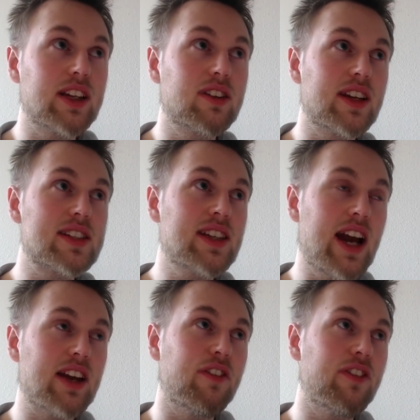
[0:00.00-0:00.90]
into this
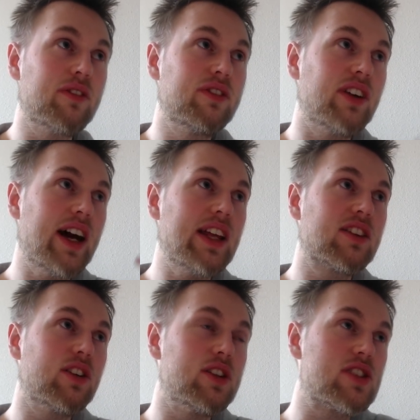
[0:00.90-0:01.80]
kind of a
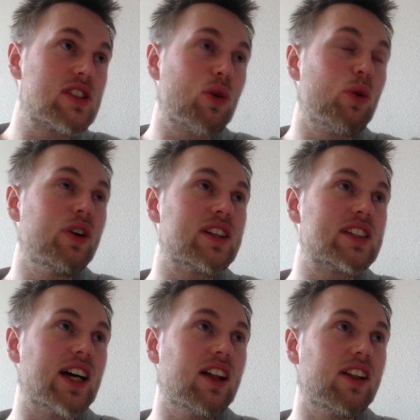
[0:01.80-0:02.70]
writer,
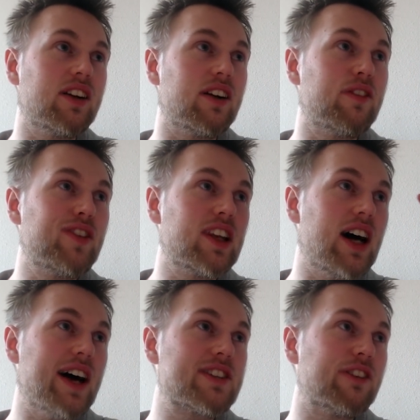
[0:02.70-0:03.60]
storyteller,
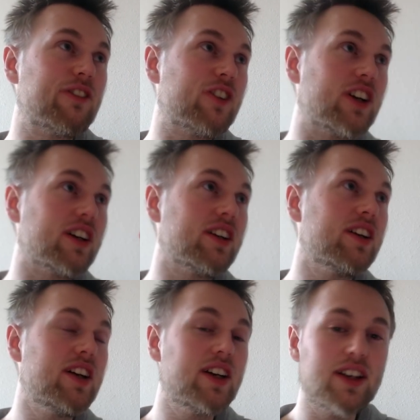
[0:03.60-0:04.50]
philosopher,
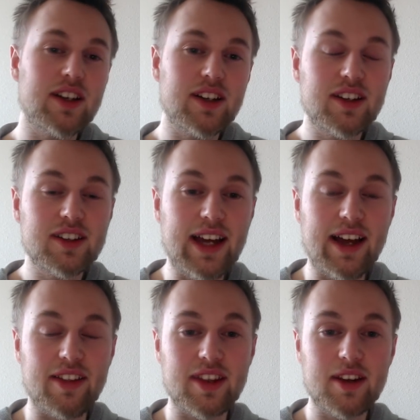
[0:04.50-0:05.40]

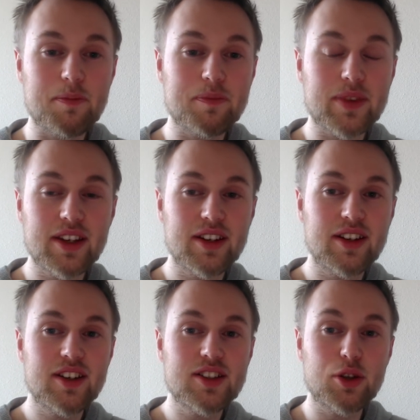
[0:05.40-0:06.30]
then
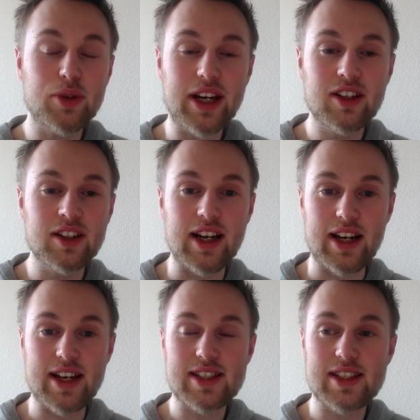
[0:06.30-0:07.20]
you
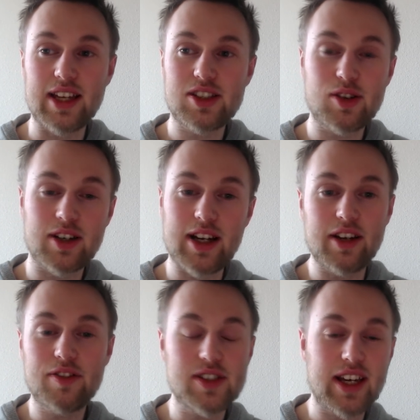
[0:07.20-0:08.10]
recognize that you're an
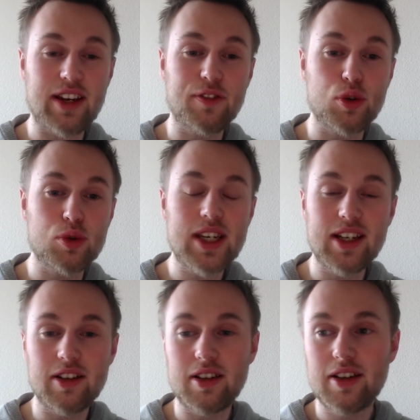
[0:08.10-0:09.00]
INFJ for
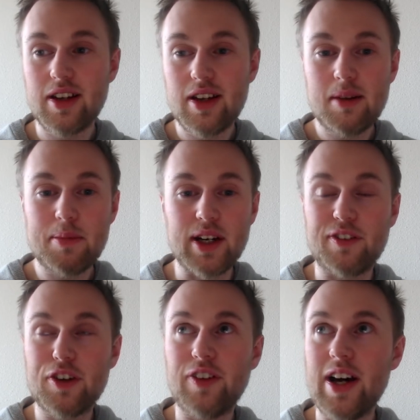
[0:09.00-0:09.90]
real. But
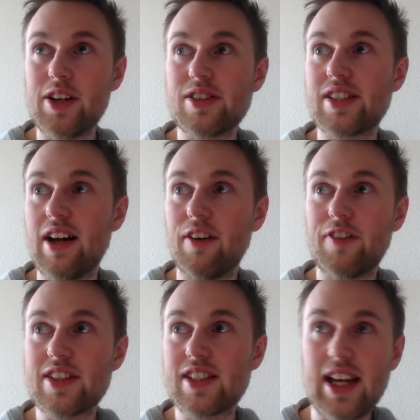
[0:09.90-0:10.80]
if you find yourself
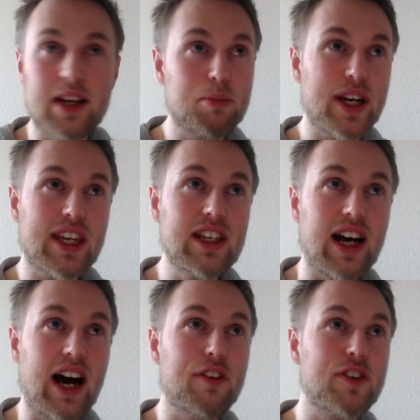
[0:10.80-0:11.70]
instead breaking
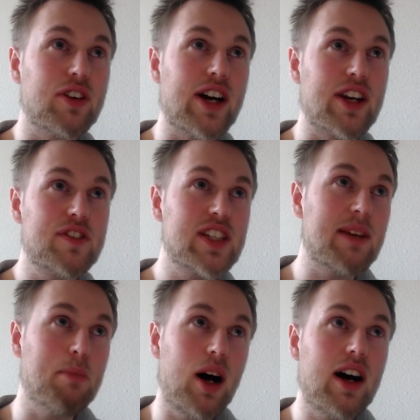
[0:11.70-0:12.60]
out of your
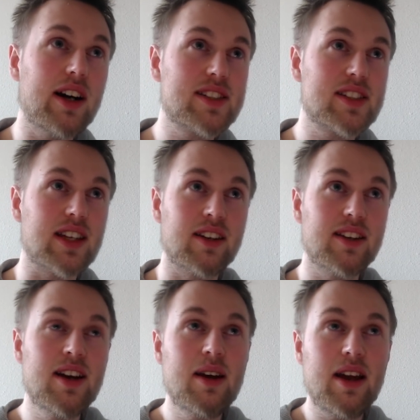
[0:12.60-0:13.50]
INFJ box and
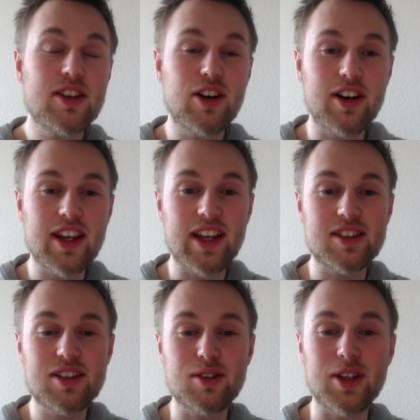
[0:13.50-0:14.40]
turning
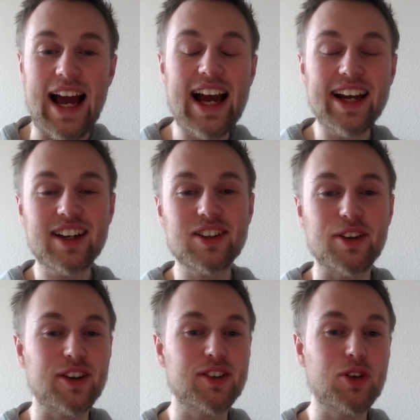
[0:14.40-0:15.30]
into an
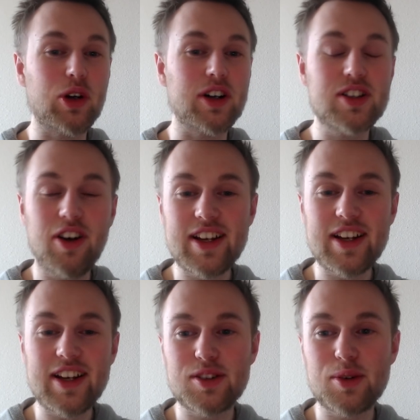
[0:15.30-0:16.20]
actor or
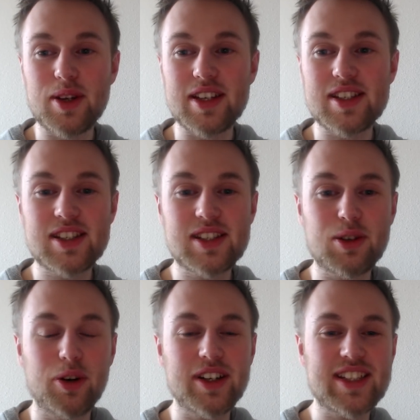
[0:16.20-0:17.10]
turning into a
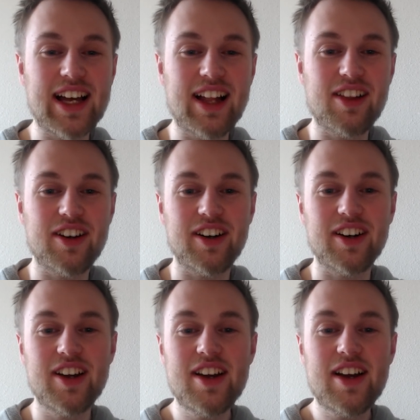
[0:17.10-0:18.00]
storyteller,
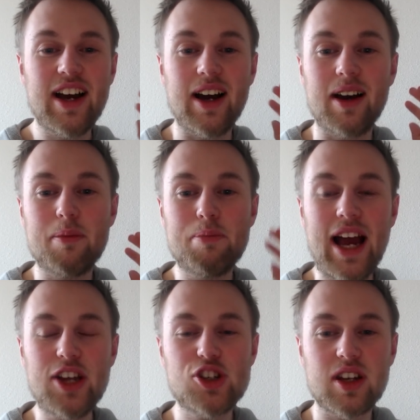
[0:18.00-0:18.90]
a
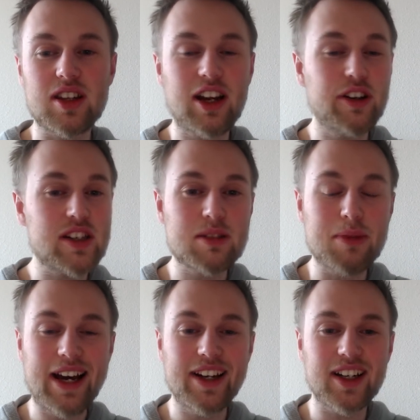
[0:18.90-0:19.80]
passionate,
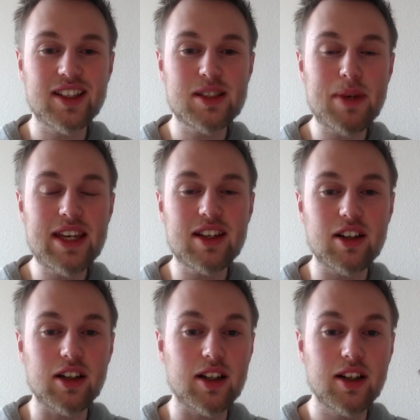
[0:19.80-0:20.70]
charismatic
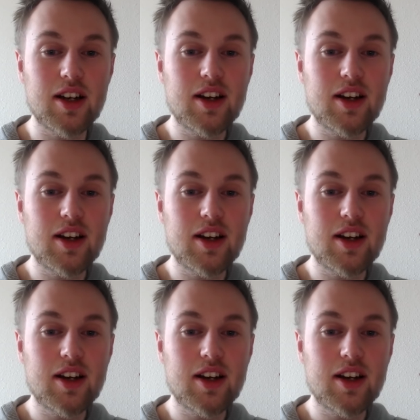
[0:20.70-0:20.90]
speaker,